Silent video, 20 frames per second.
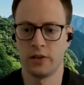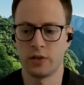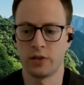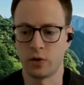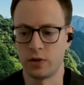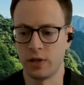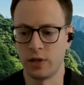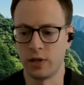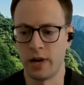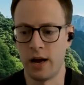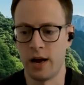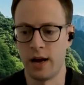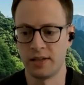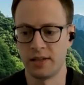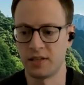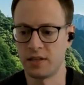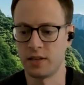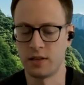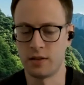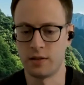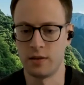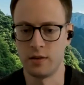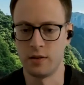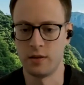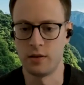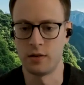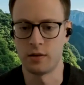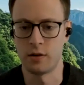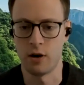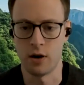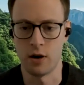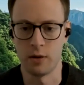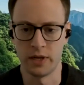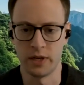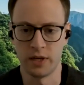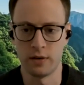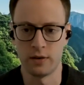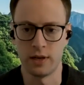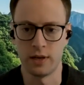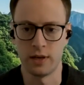So KlimaDAO has the, the
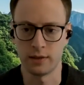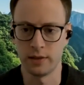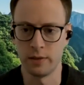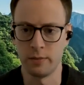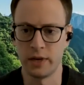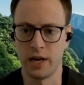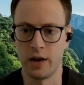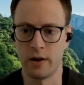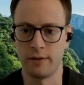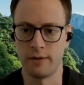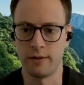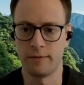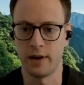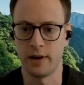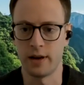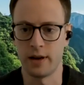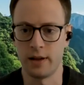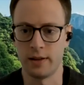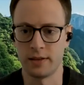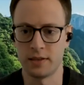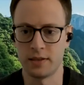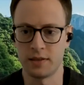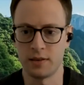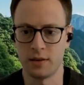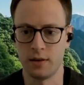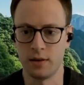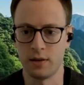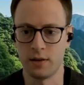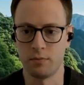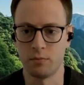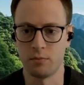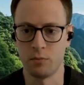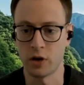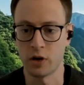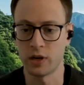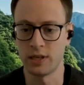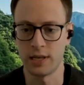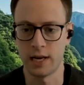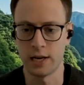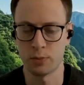carbon.klimadao.finance uh,
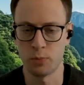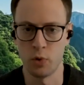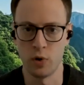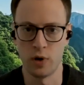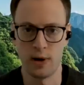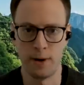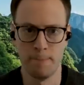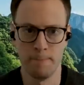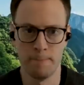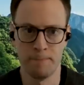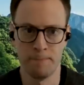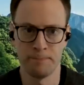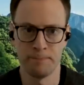market dashboard.